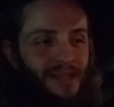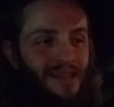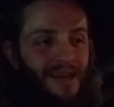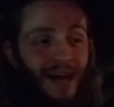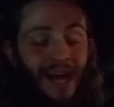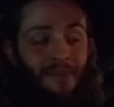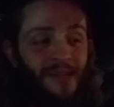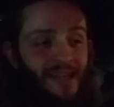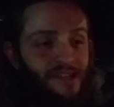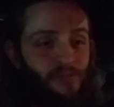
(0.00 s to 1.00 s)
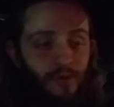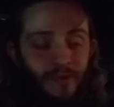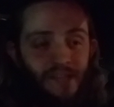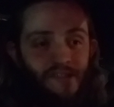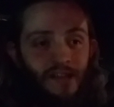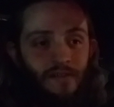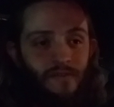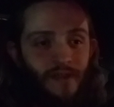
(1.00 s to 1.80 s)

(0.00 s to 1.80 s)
that I'm an expert myself.